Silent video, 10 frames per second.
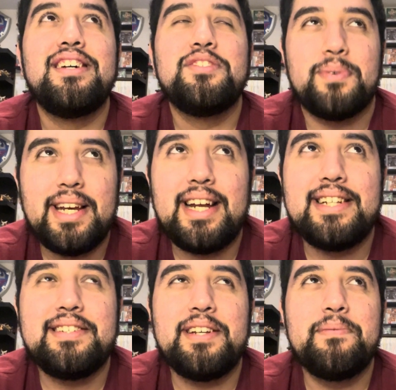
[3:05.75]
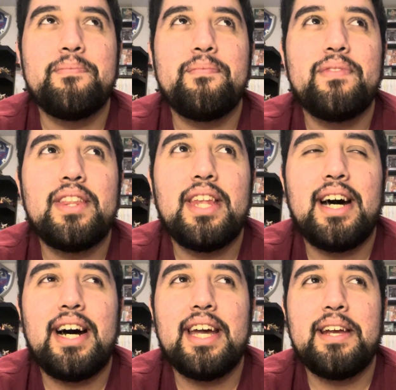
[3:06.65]
2019,
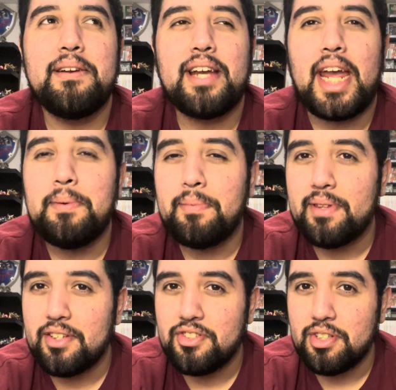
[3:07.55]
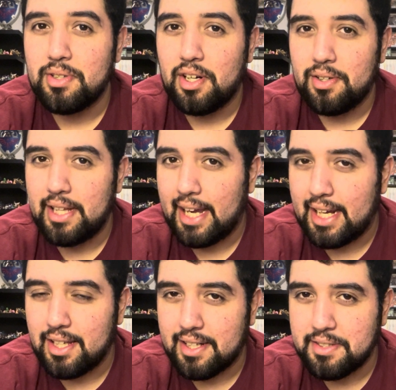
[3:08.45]
I came up with a show called Hey
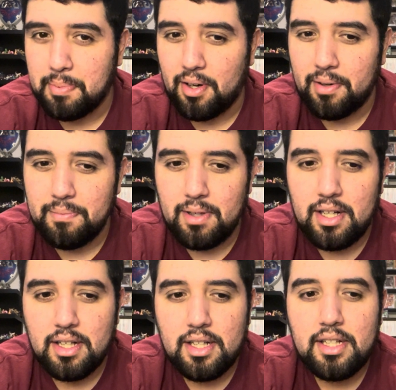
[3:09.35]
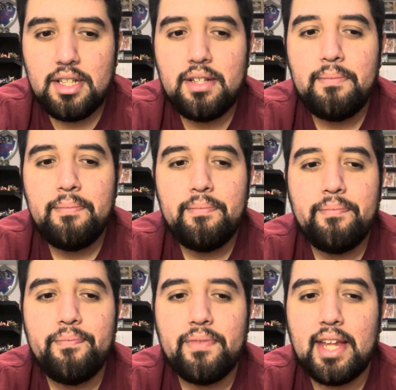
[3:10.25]
Look, It's Paul.
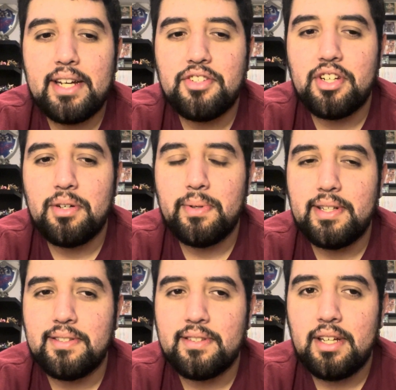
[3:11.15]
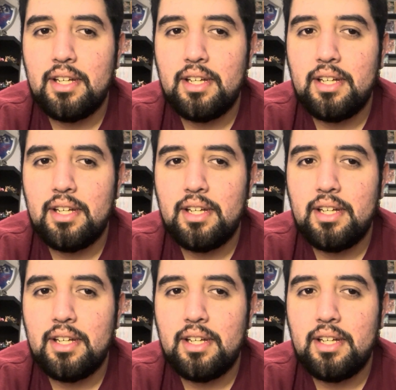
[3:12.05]
That show was